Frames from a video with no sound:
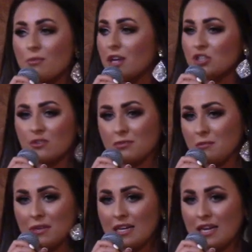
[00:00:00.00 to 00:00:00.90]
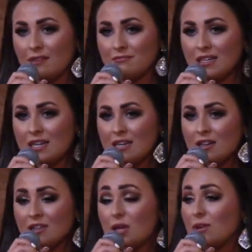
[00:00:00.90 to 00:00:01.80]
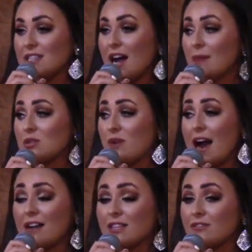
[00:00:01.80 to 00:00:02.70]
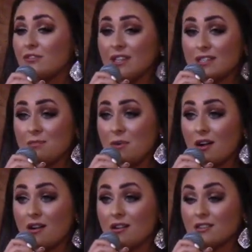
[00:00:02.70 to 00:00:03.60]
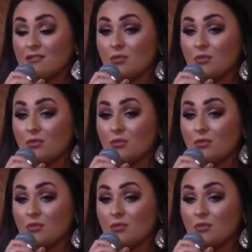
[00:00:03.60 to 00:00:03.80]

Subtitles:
much from competing. There were times where I left Vicksburg